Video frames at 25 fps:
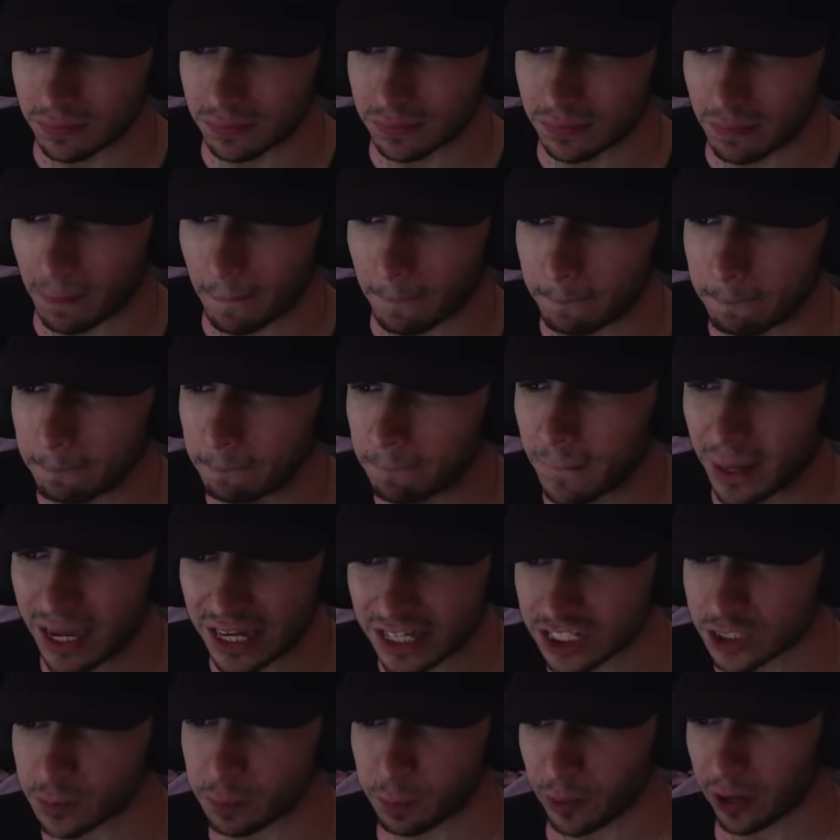
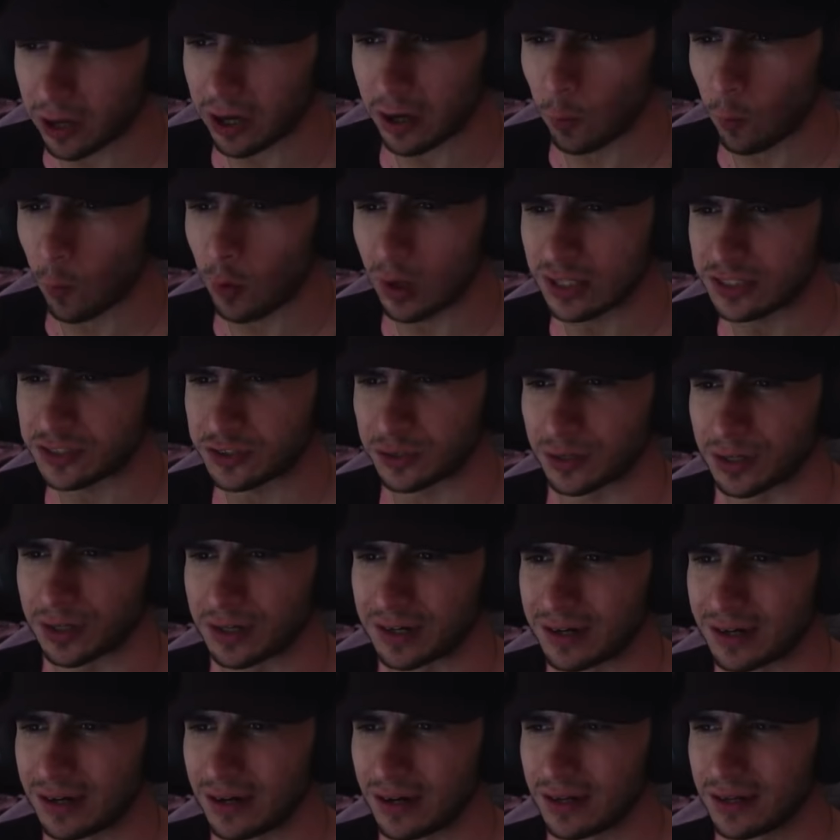mesh pretty well
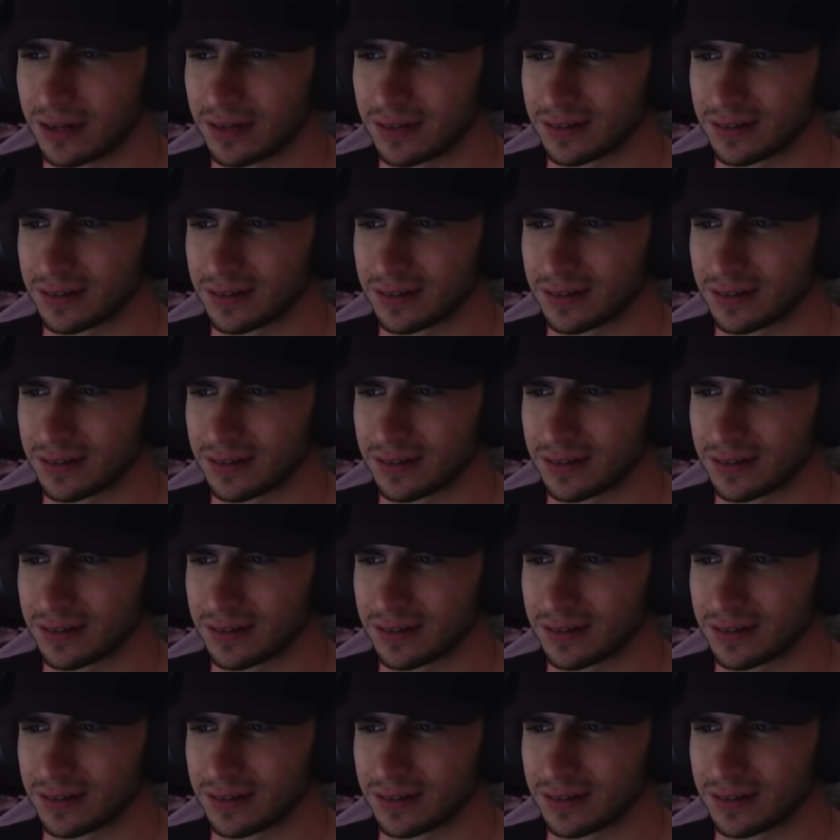together.